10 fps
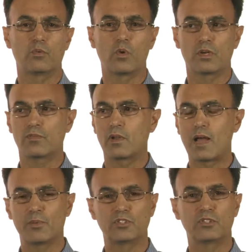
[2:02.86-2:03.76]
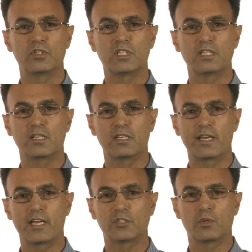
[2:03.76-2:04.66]
a wonderful opportunity to
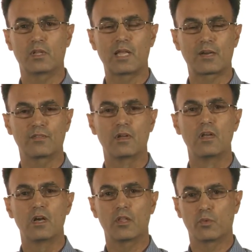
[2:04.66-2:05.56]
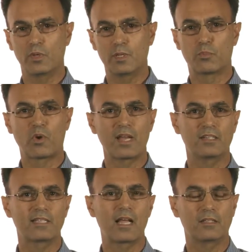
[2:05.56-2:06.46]
engage with a lot of the really bright
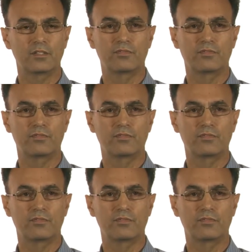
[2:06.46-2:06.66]
and talented